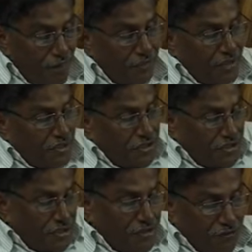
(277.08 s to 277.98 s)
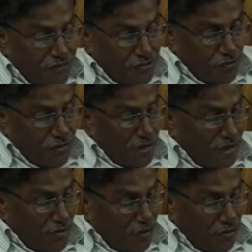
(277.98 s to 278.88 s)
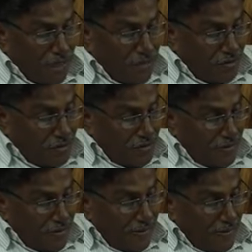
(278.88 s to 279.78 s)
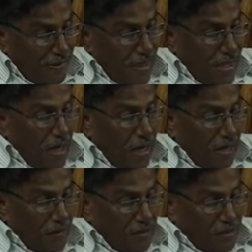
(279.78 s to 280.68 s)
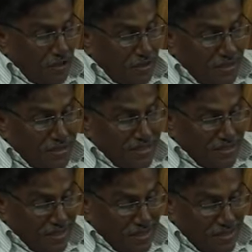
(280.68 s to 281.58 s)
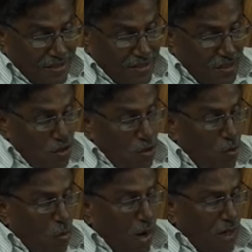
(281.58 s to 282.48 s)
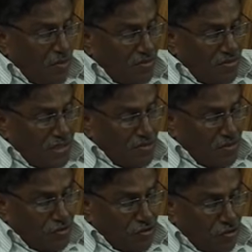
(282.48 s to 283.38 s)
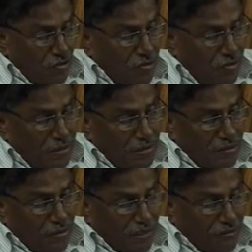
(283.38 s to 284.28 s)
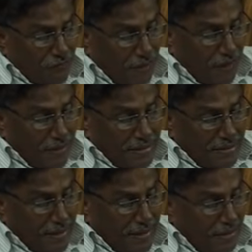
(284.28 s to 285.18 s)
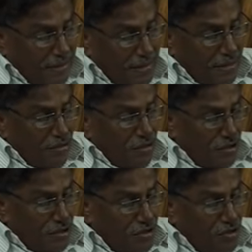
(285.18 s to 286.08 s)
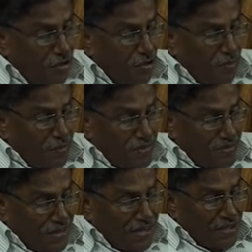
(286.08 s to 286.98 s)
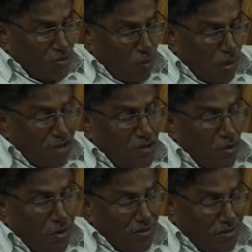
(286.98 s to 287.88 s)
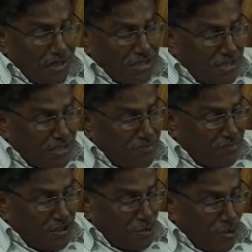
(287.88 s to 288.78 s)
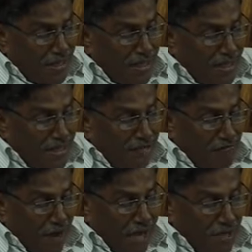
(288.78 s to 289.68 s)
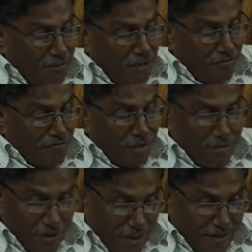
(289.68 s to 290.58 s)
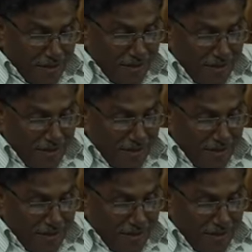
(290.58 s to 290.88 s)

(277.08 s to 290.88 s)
the existence of a supernatural mind. Arthur Christensen has said, what research has shown thus far is that there is no precise one-to-one relationship between any fragment of memory